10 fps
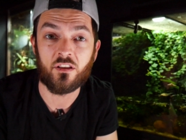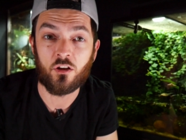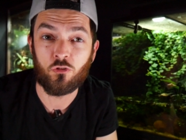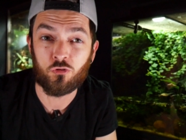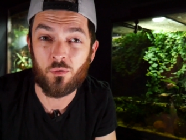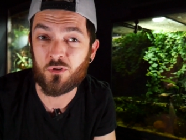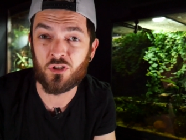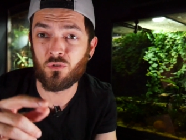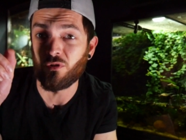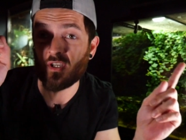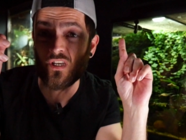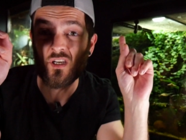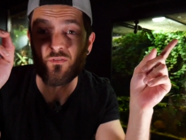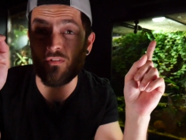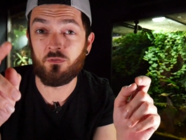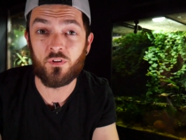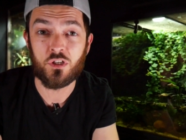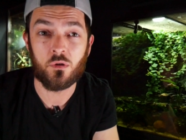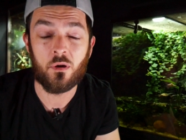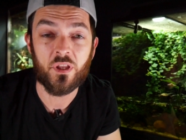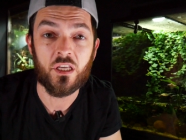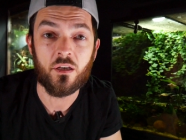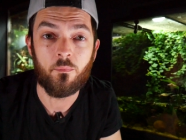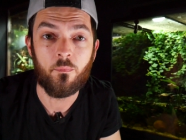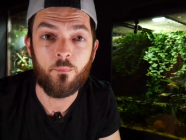down in the description or a card for the video up here.